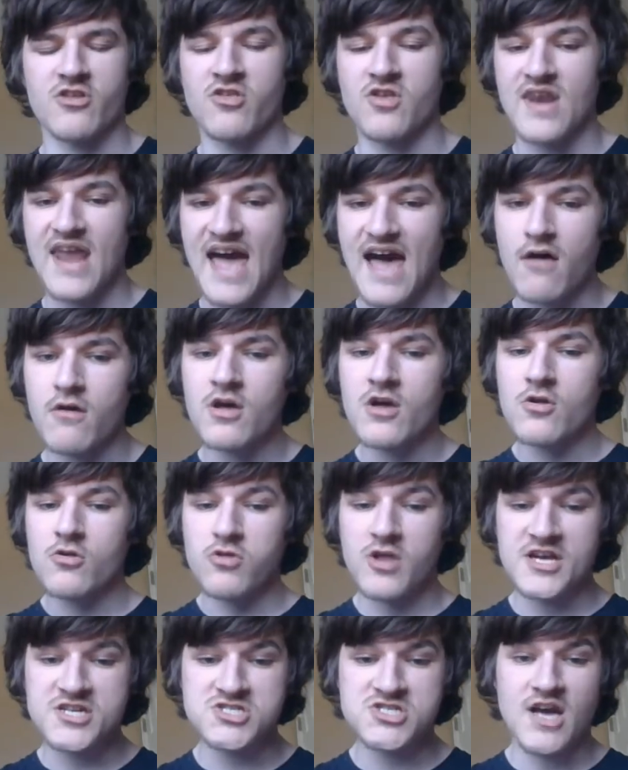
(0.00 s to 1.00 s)
So now
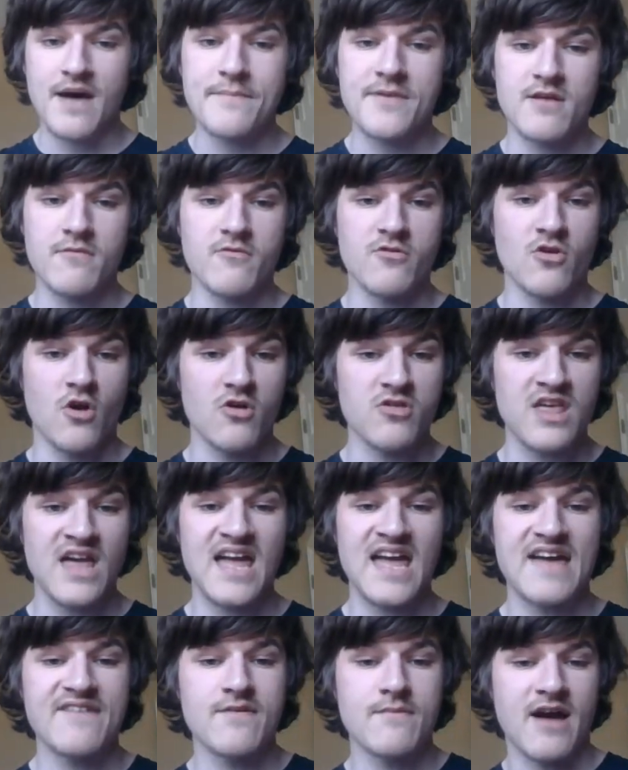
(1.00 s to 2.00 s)
let's jump into results
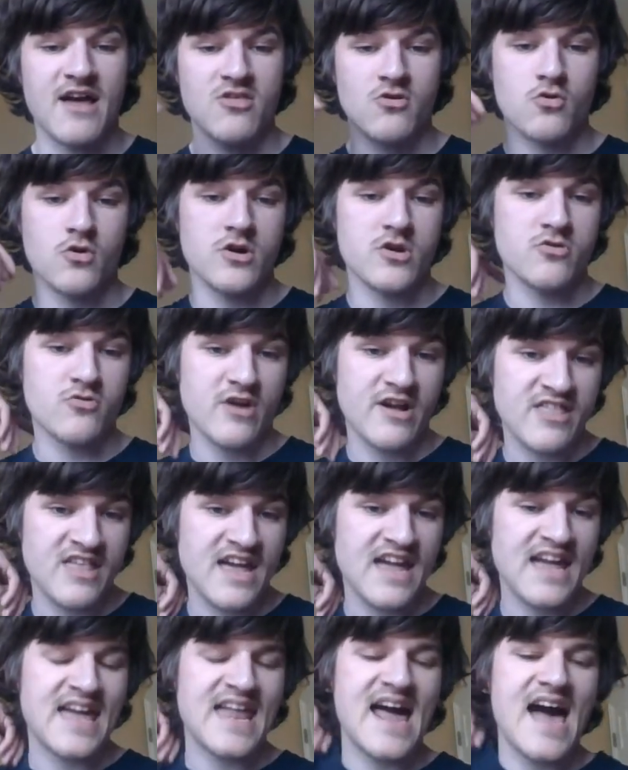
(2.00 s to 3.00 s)
and give you my scoreless race
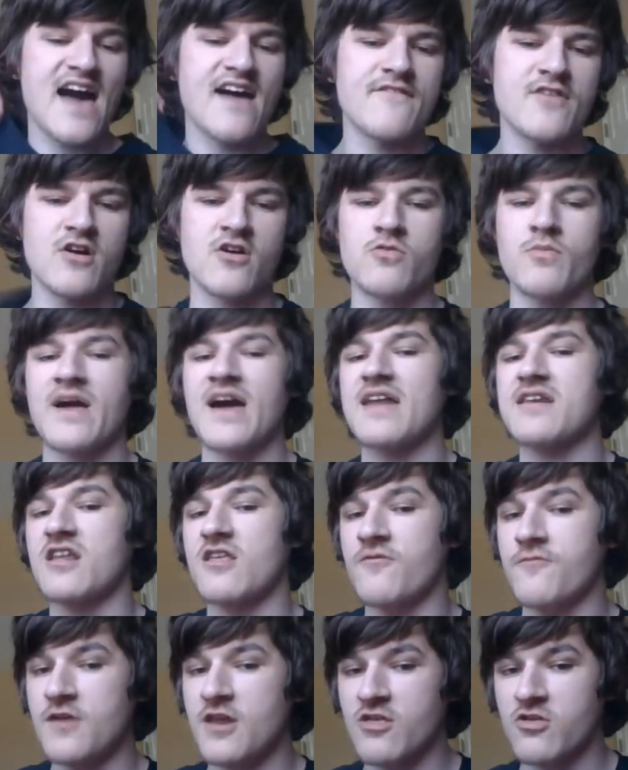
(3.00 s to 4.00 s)
and get out of here because we got an
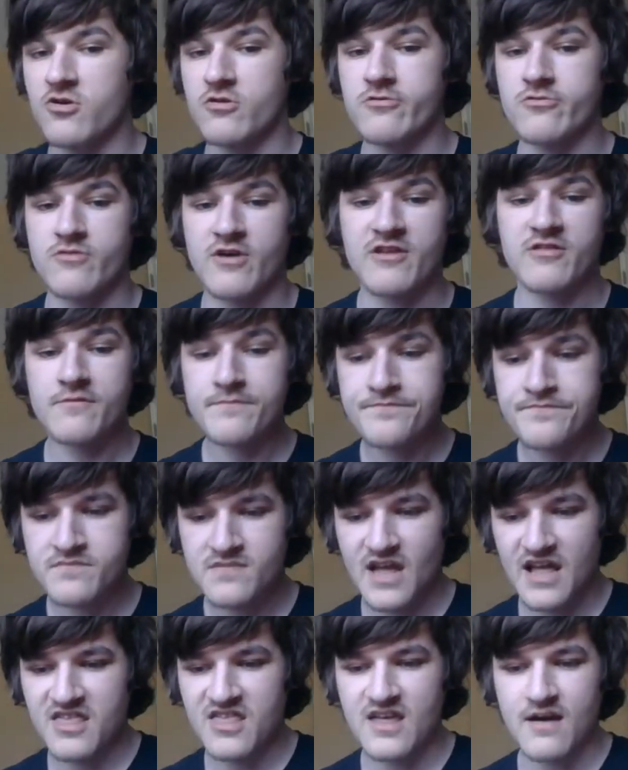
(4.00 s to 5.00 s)
Xfinity Series race
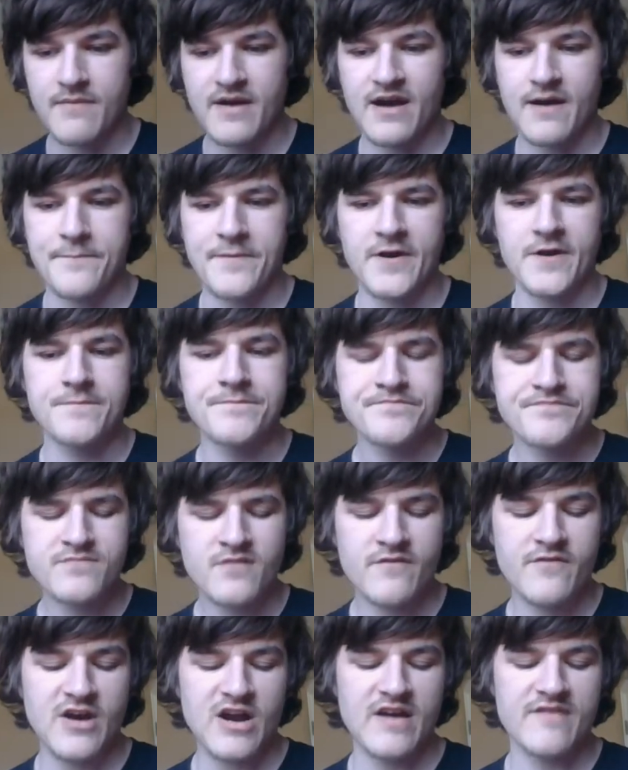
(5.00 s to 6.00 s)
that's coming up here
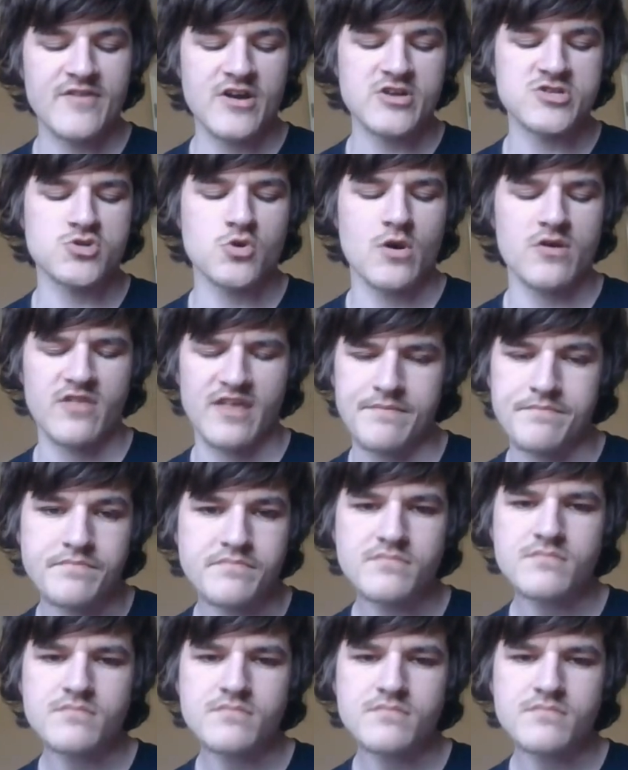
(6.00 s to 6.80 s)
very, very shortly.